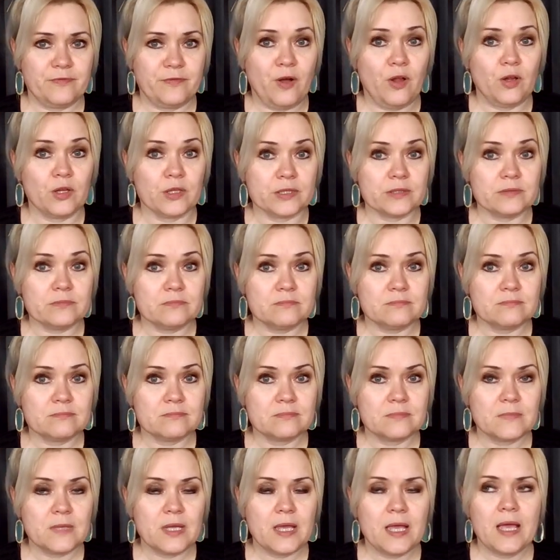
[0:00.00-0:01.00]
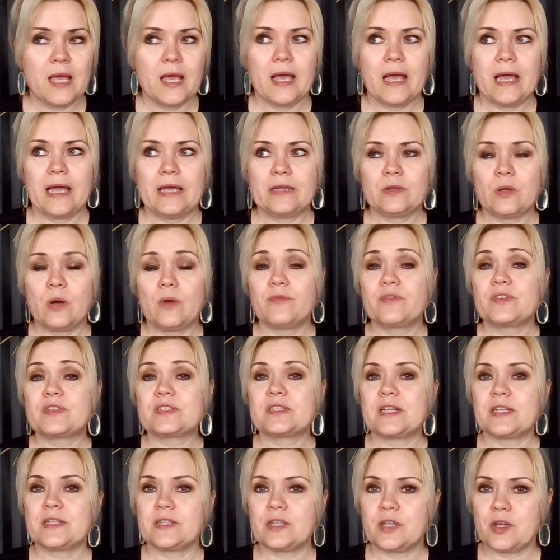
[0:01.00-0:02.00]
fallen, and
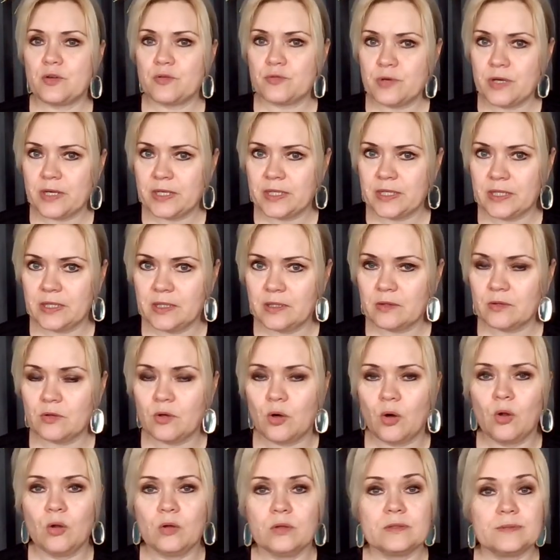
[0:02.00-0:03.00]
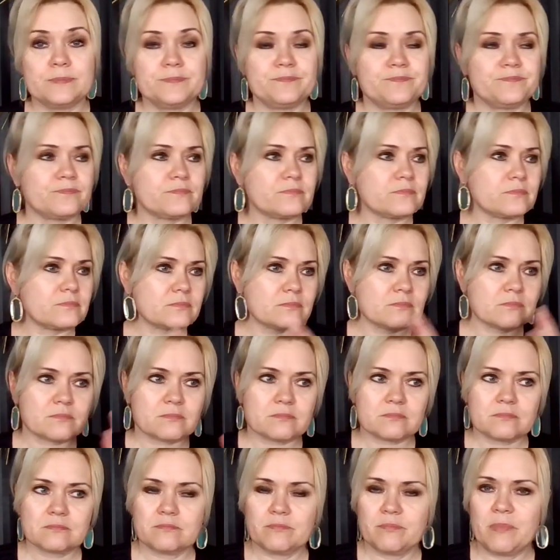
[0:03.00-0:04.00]
obviously they already called
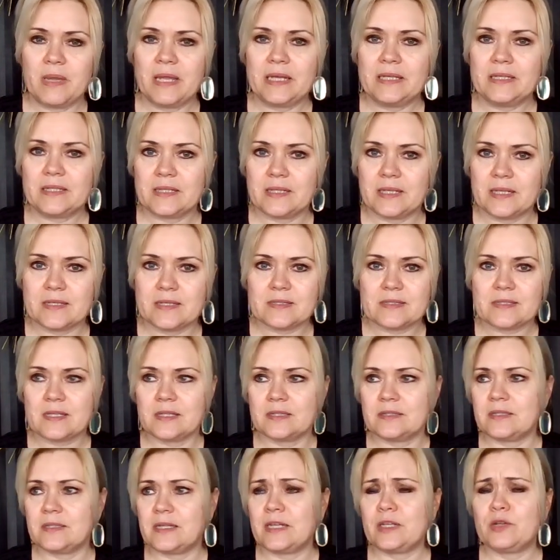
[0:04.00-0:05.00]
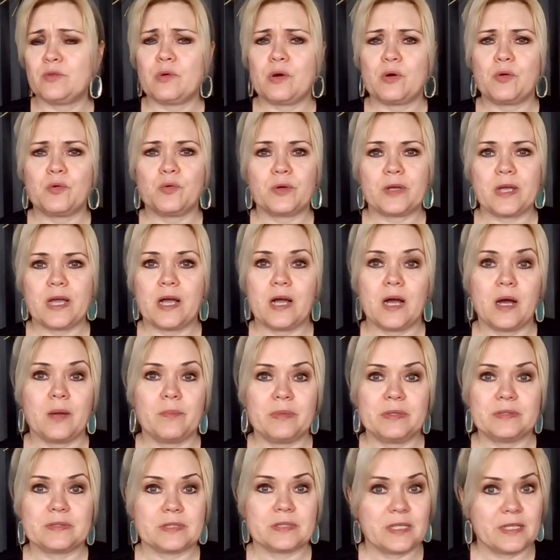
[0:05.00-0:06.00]
maintenance and anyone who can
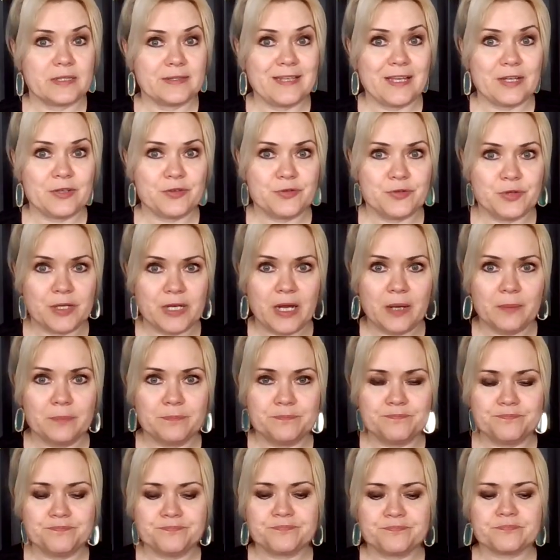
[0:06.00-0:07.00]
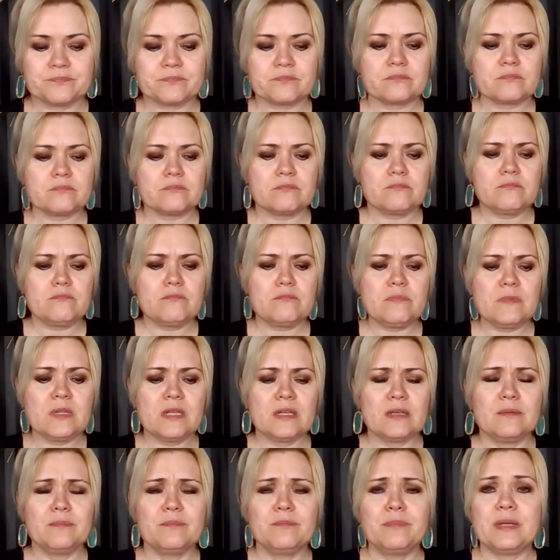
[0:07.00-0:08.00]
come and cut that tree up.
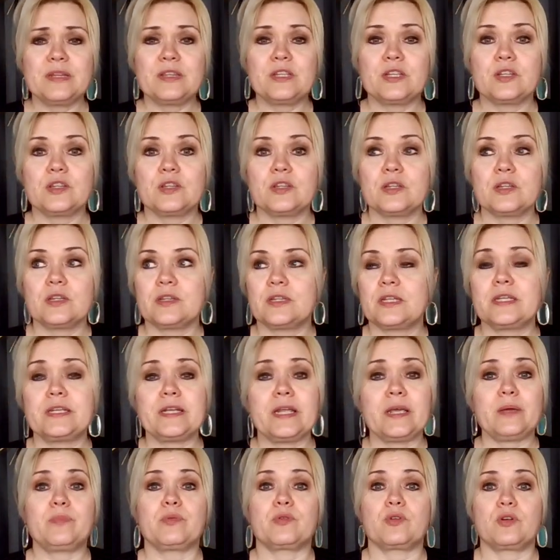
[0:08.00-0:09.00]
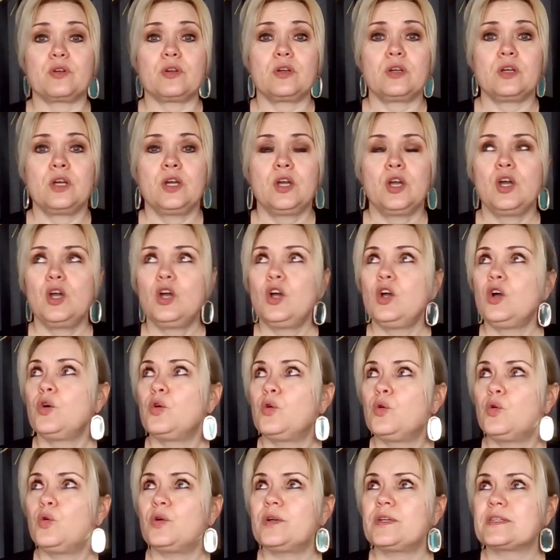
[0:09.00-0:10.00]
But the neighbor,
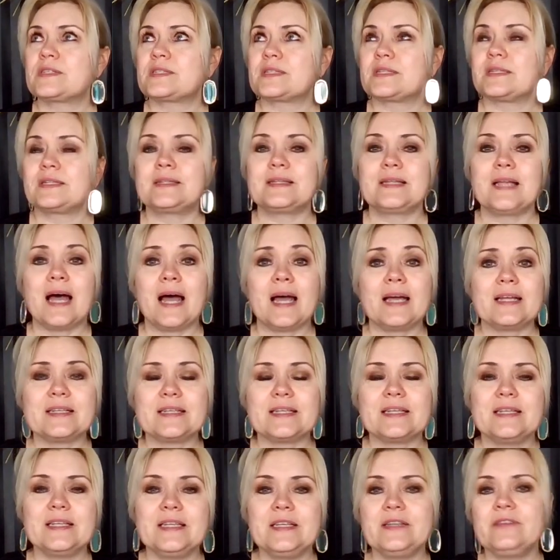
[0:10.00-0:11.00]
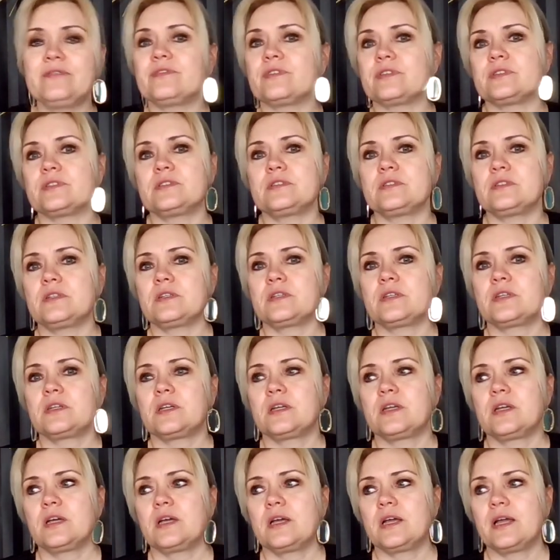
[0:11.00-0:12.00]
who is not even
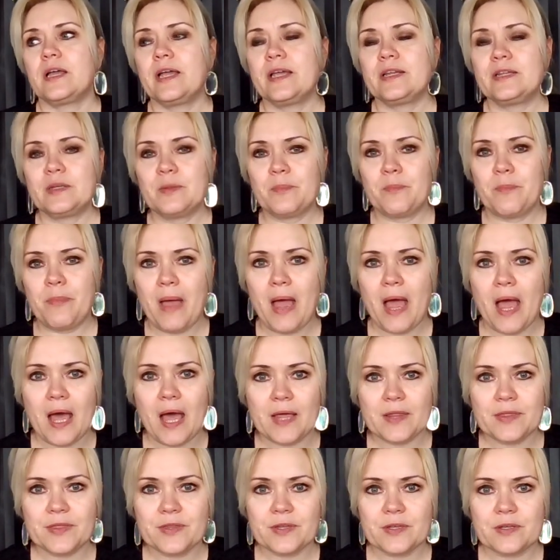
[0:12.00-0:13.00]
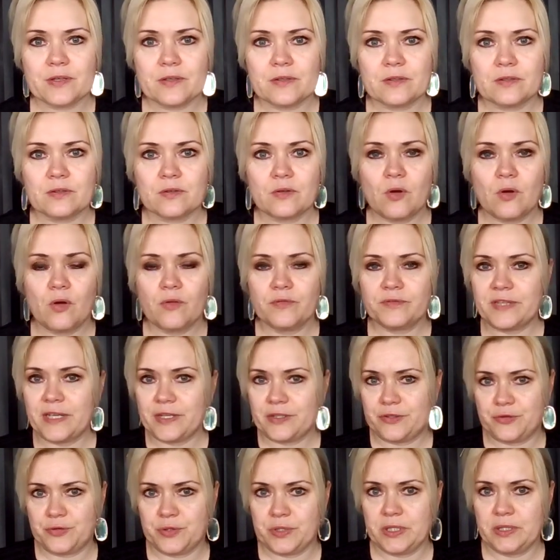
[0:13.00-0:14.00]
in the path of
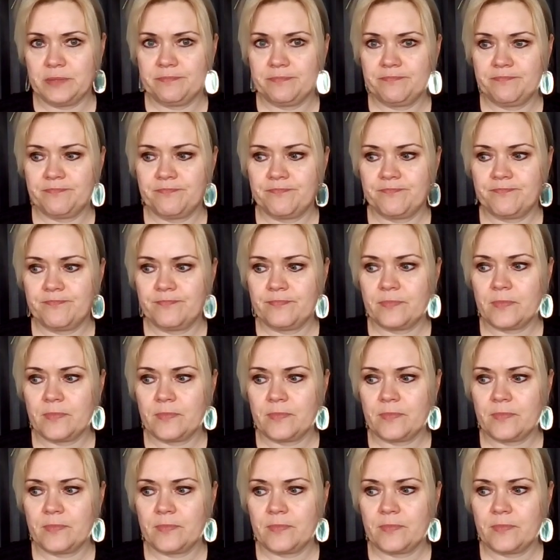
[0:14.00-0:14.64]
that tree,